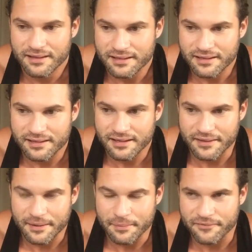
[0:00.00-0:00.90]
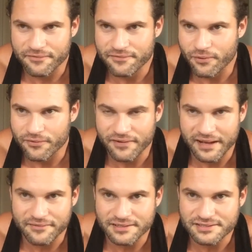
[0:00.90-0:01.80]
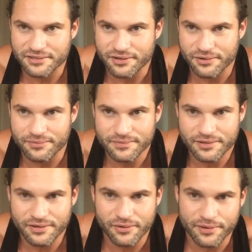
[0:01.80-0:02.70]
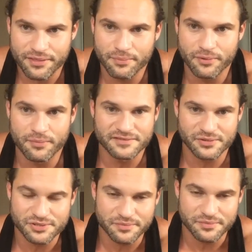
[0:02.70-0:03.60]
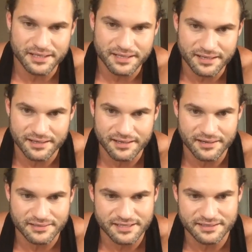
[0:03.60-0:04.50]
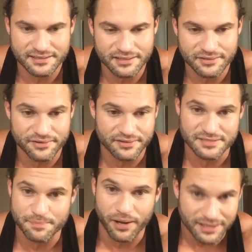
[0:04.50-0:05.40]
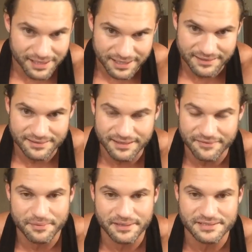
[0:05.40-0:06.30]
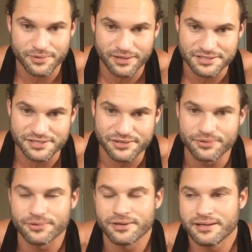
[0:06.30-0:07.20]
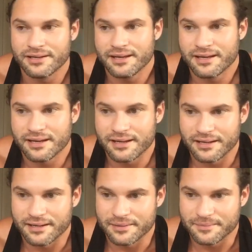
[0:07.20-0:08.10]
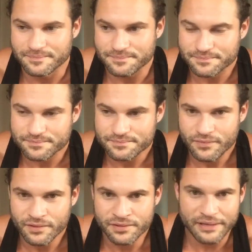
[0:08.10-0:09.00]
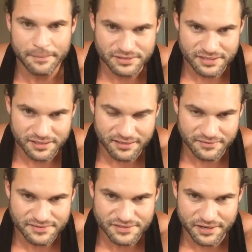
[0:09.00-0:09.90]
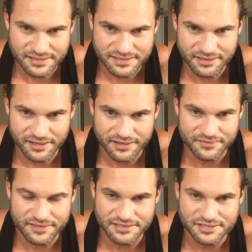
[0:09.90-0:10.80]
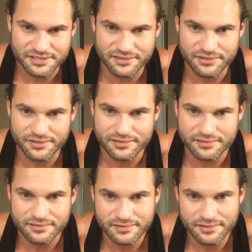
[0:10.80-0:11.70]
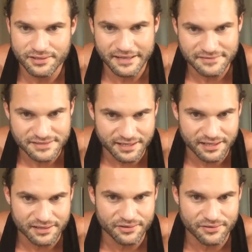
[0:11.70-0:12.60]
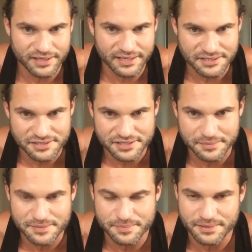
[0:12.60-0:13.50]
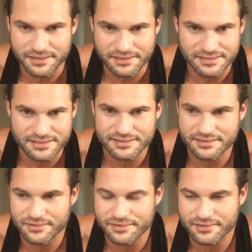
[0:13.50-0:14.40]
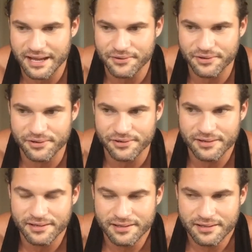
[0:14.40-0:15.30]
And then about 4 or 5 years ago, you know, with the boom of social media and suddenly you're in the spotlight, everybody's watching you. You know, that puts a lot of stress and a lot of tension on your lifestyle, your relationships, because, you know, now you're